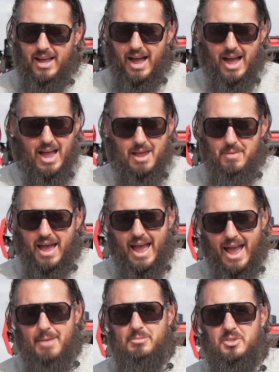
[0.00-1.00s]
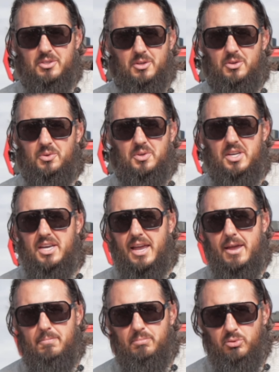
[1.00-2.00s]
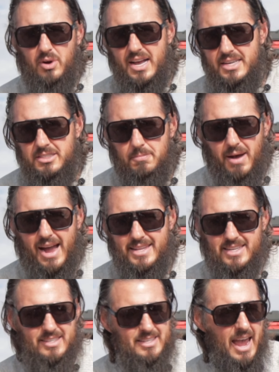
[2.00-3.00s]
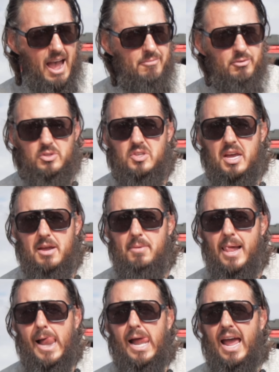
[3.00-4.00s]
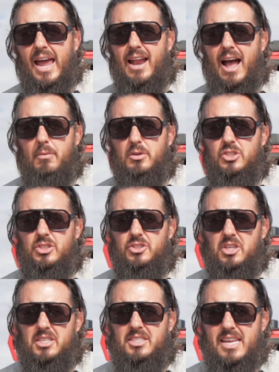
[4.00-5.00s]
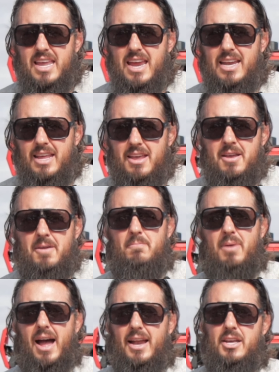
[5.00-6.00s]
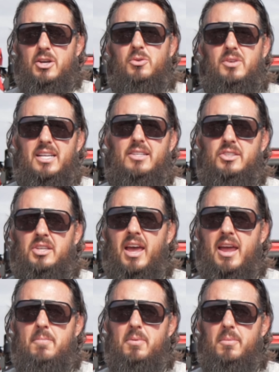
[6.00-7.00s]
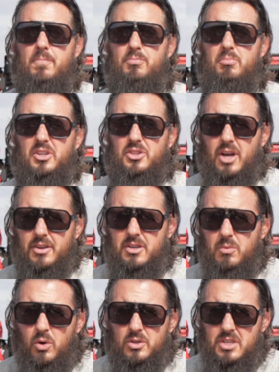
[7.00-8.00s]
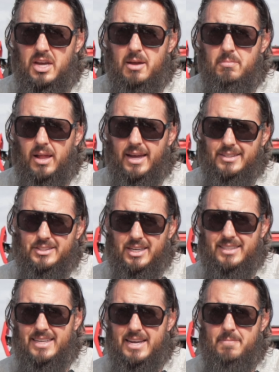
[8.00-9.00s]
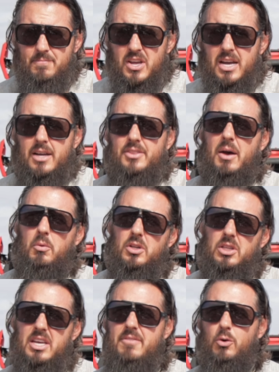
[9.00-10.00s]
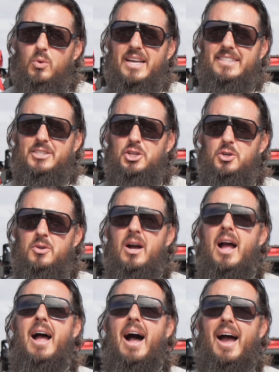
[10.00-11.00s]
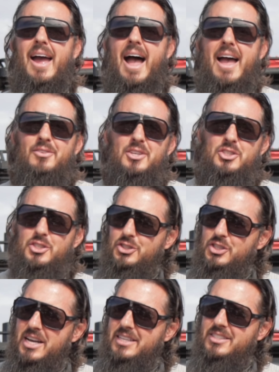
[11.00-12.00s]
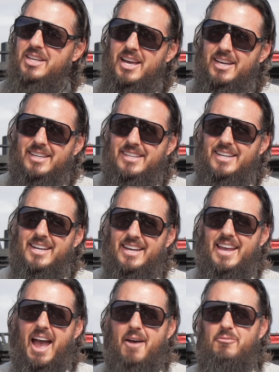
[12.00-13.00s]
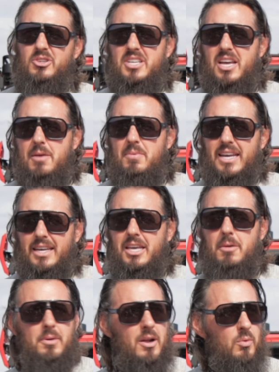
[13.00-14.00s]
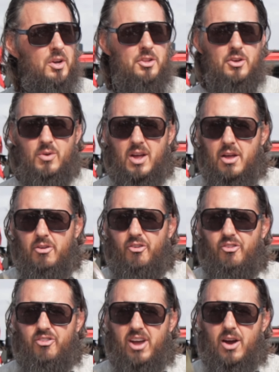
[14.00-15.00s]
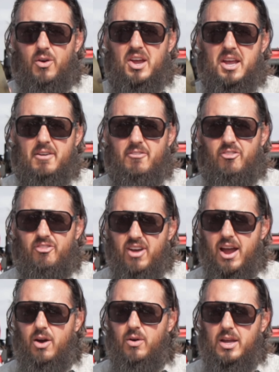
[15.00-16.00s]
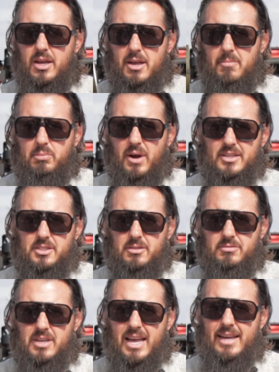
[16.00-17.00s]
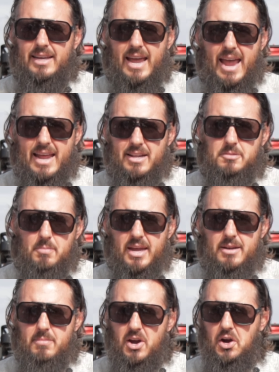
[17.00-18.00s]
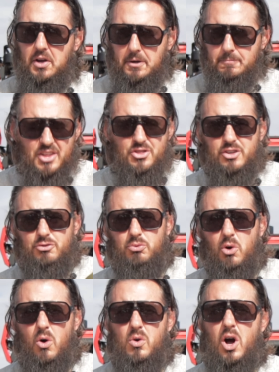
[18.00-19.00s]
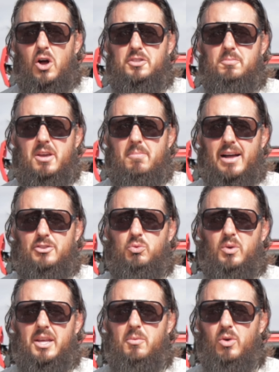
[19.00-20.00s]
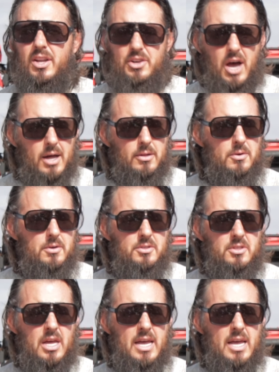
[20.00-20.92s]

I'm absolutely impressed by this gaffer tape, and I would suggest anybody who needs tape but doesn't want tape like duct tape that will leave a residue, I highly suggest getting gaffer tape and keeping it with you. Very, very impressive. And it's made in America. This roll cost me about $21.